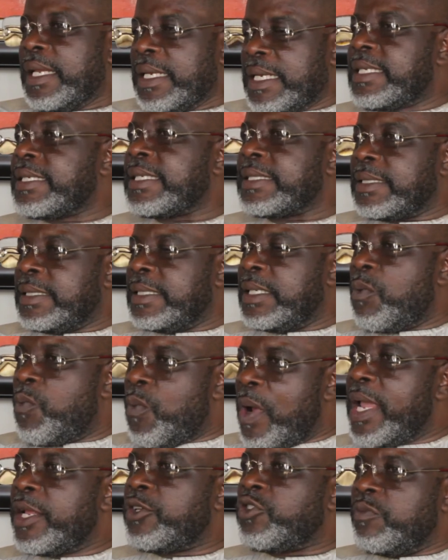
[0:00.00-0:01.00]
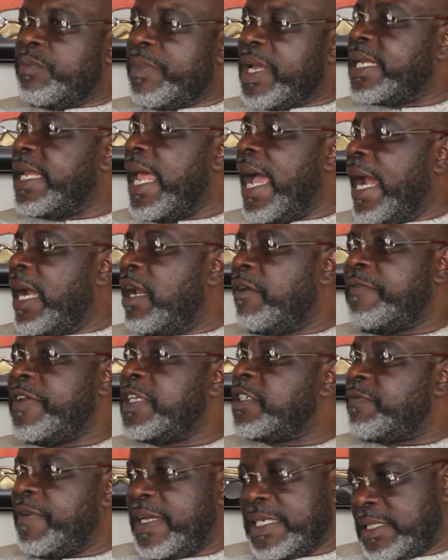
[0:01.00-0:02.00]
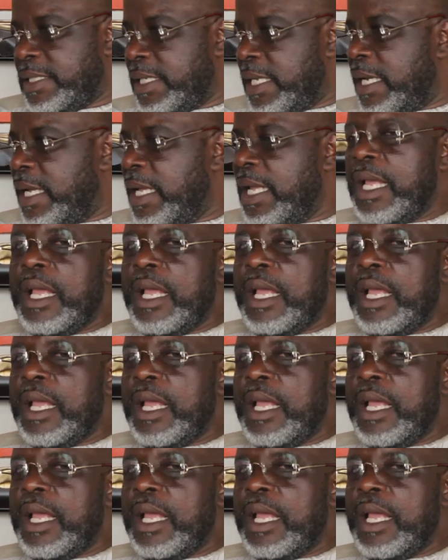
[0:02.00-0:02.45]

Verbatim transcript: This is the way to make the RFAs functional.